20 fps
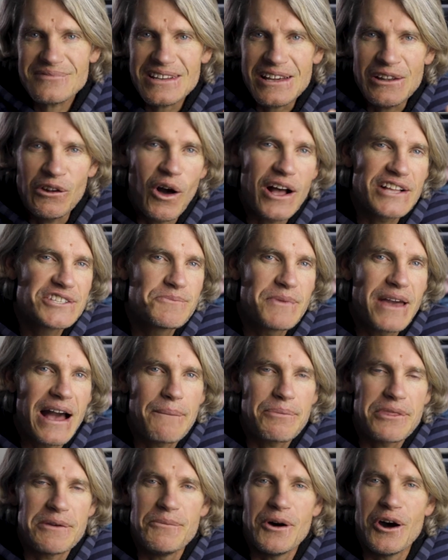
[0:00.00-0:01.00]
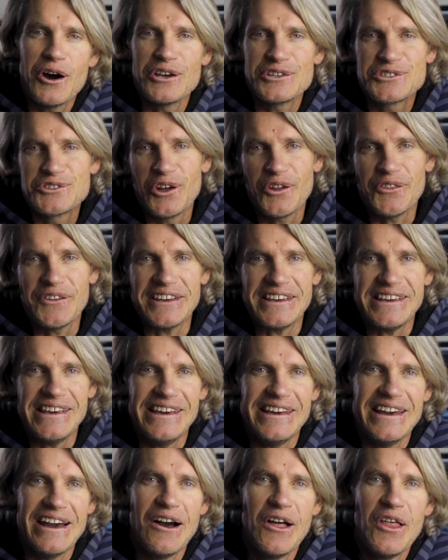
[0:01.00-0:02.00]
lights me up the most, not the
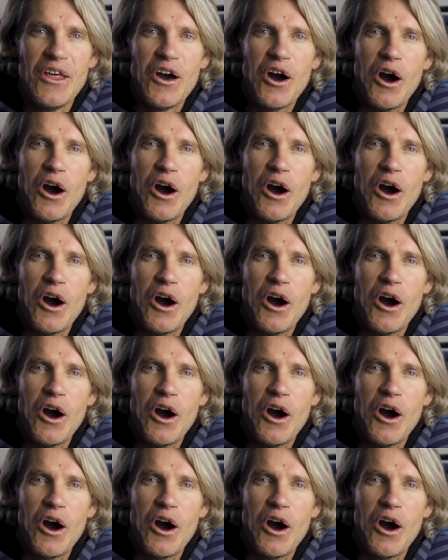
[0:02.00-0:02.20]
gear.